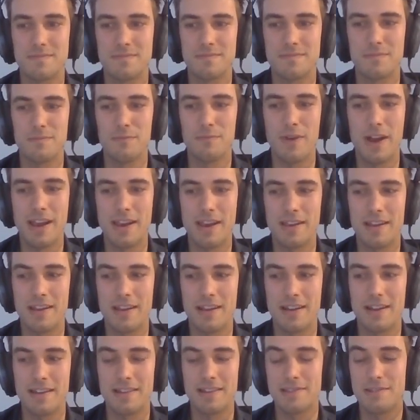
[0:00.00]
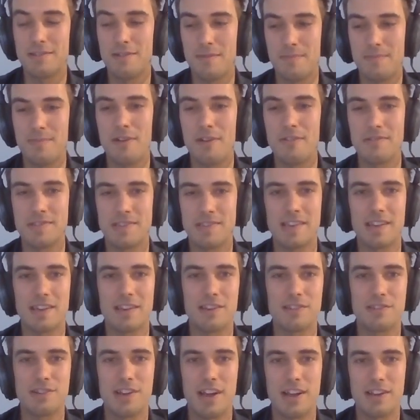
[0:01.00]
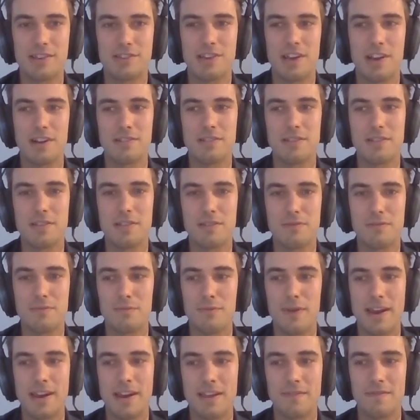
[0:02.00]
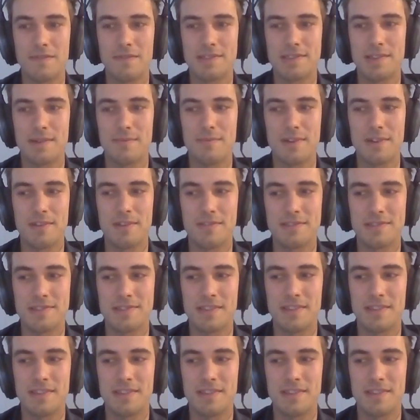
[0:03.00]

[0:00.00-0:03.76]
it's not posting in a chat channel and waiting for someone else